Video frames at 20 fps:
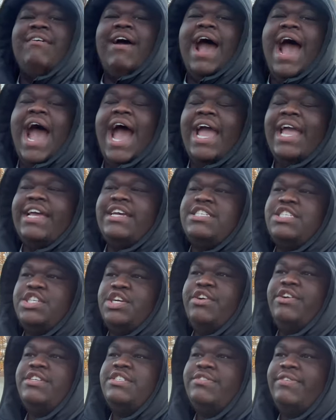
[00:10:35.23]
high
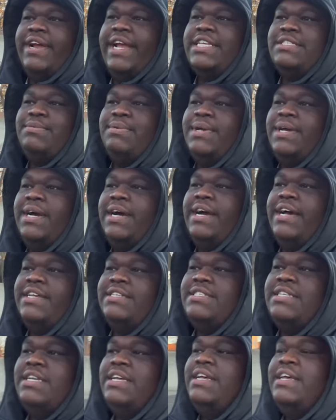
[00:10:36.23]
insurance rates
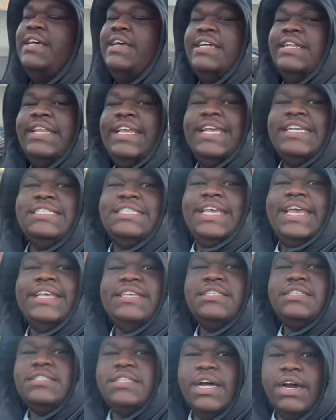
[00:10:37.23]
because these get
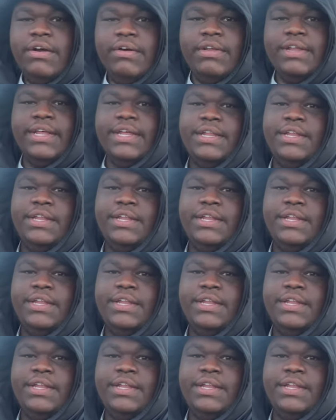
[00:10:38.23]
stolen,